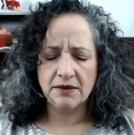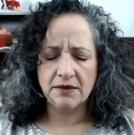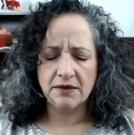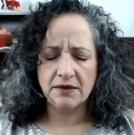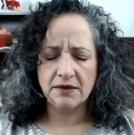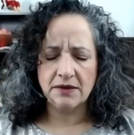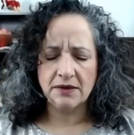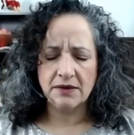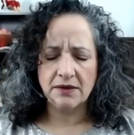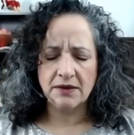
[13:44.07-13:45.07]

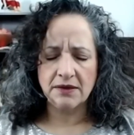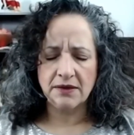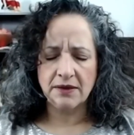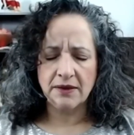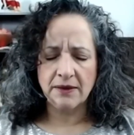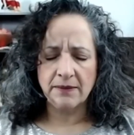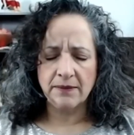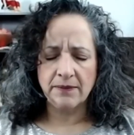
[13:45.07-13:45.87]
No one is speaking in this clip.